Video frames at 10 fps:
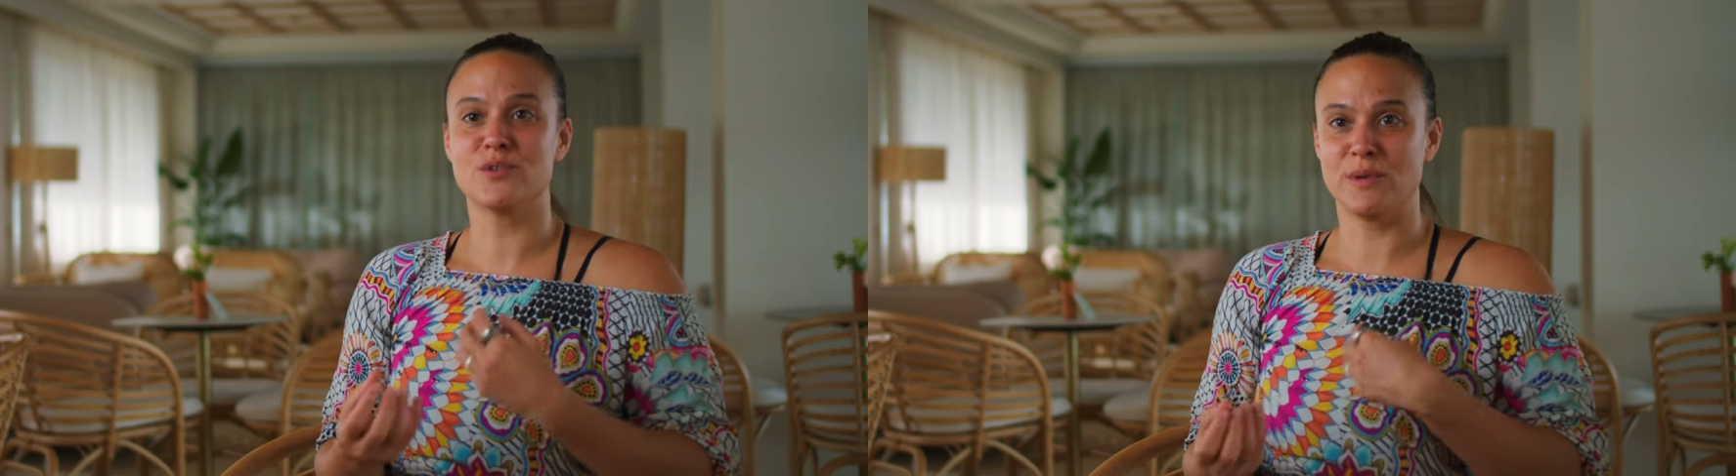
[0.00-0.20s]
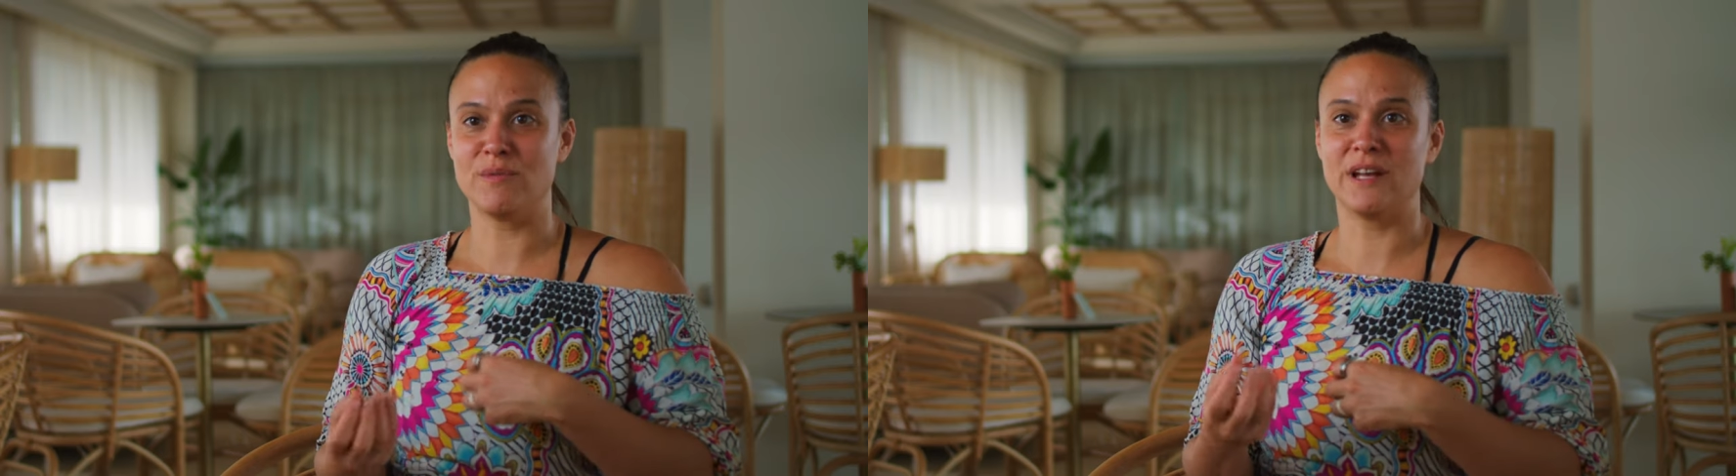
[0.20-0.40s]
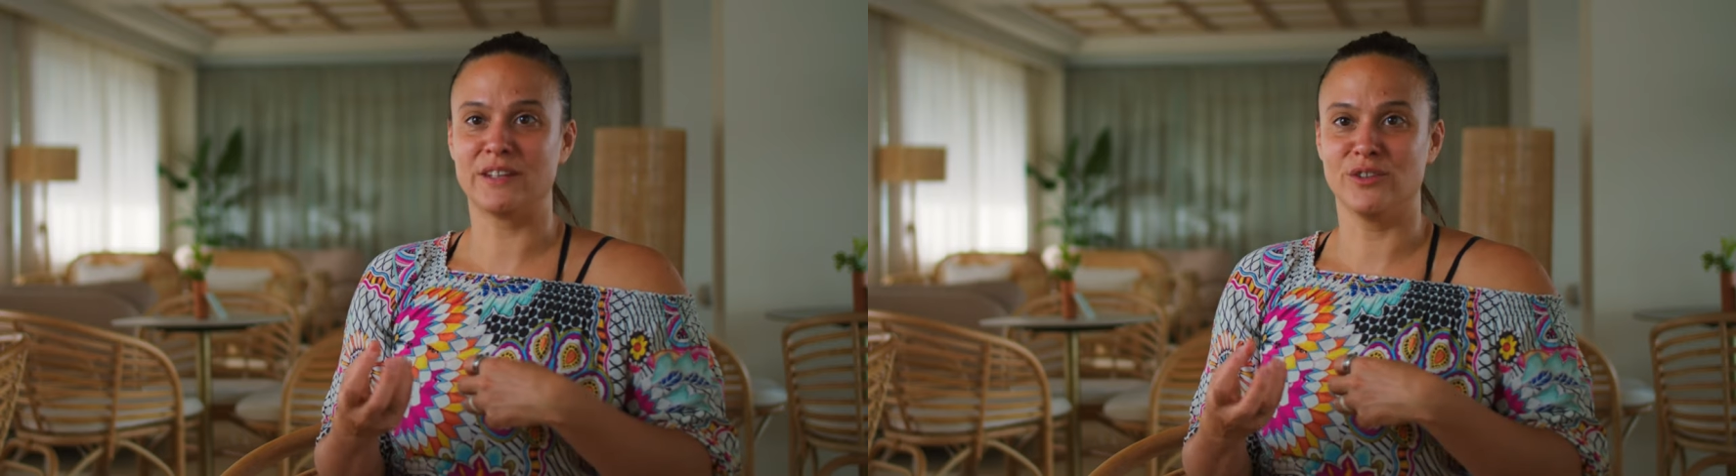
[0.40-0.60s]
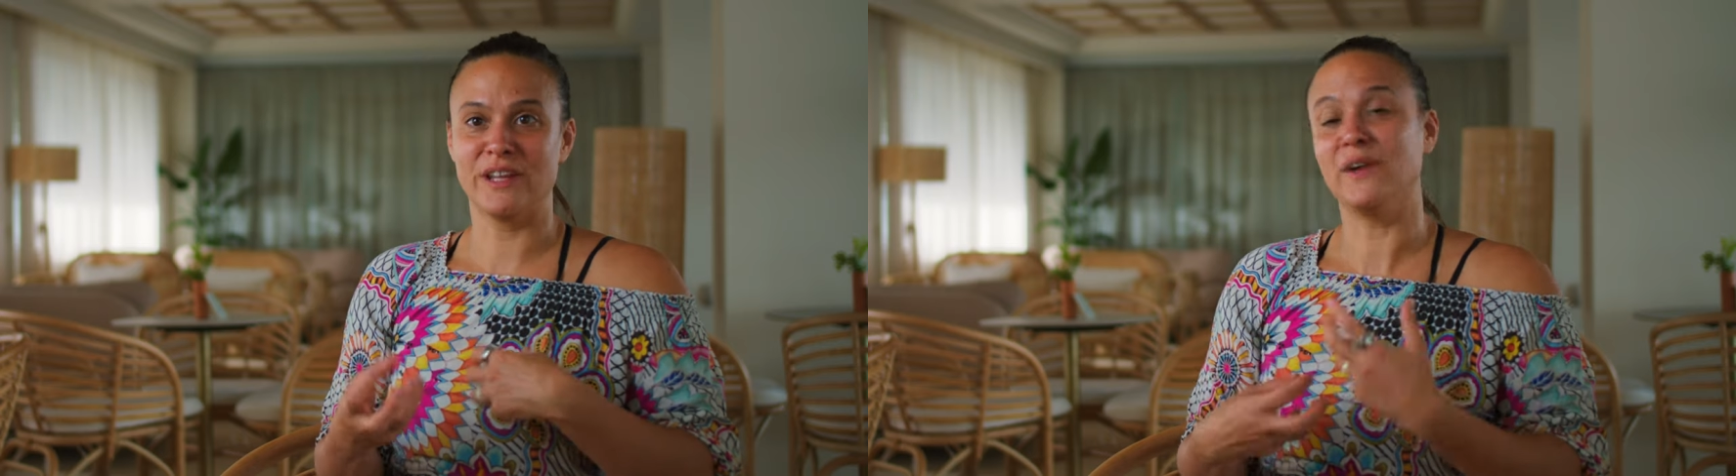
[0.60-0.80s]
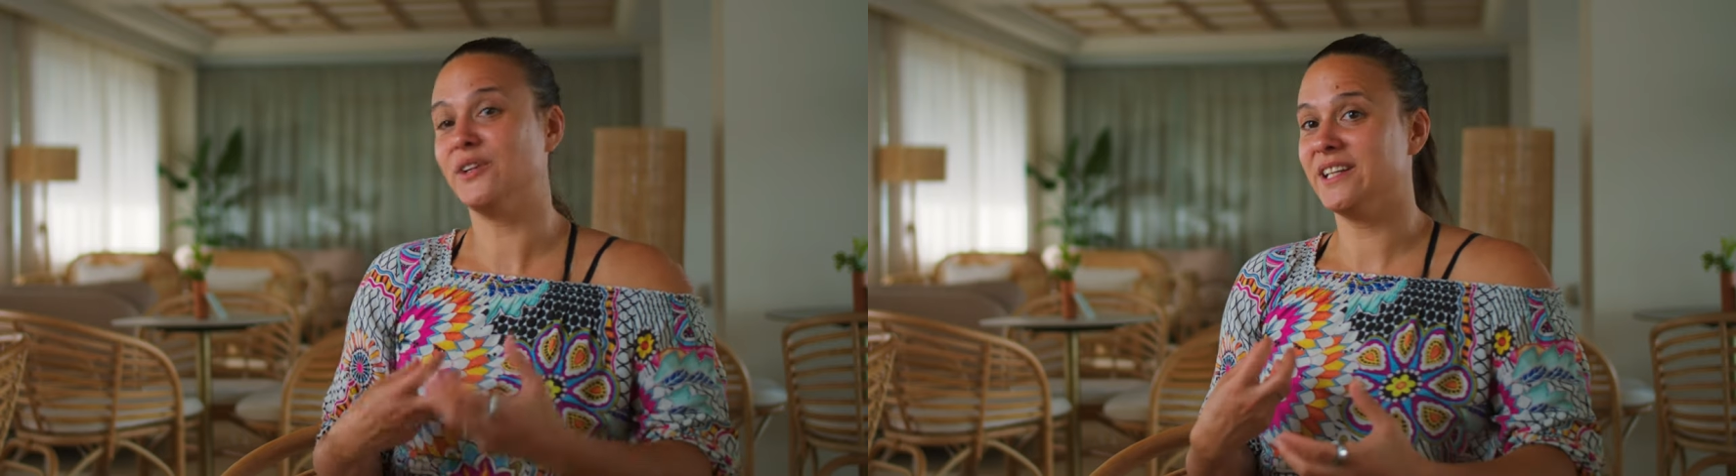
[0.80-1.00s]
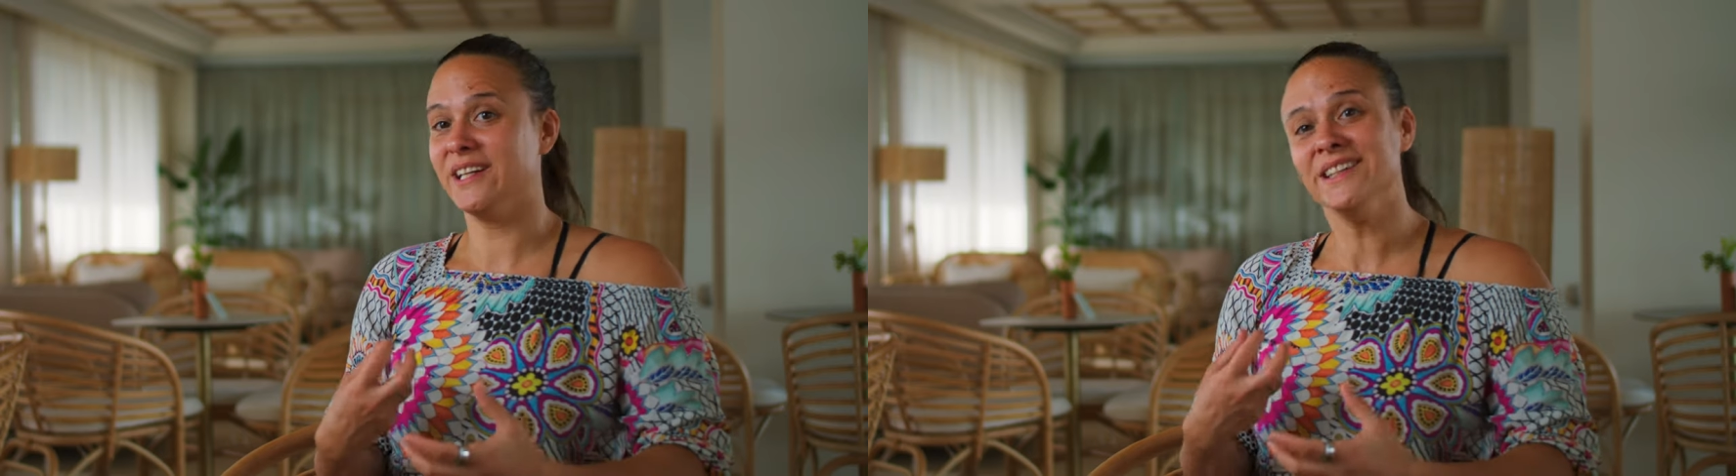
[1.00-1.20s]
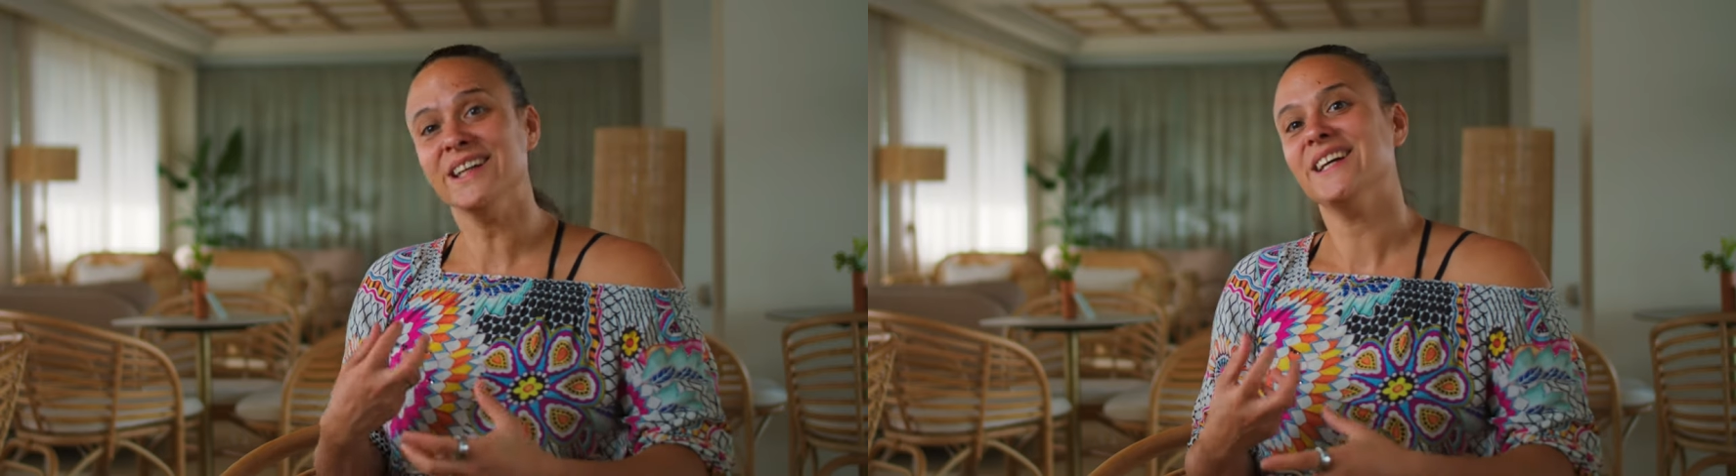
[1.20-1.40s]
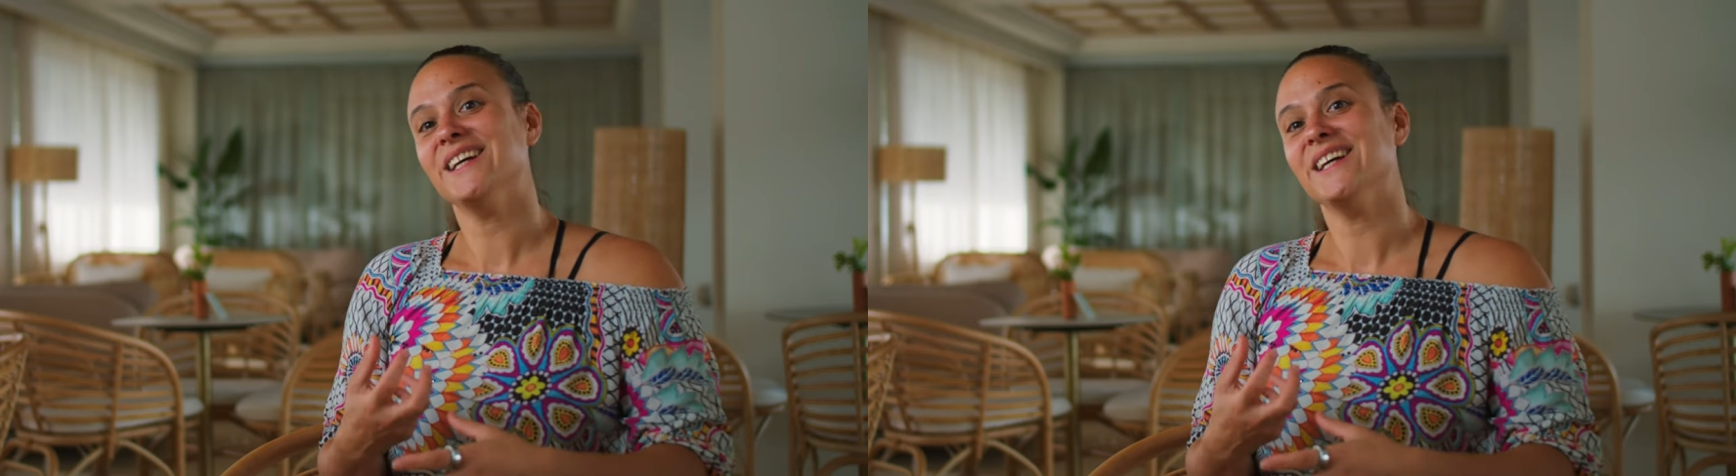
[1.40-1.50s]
to reflect on how they did,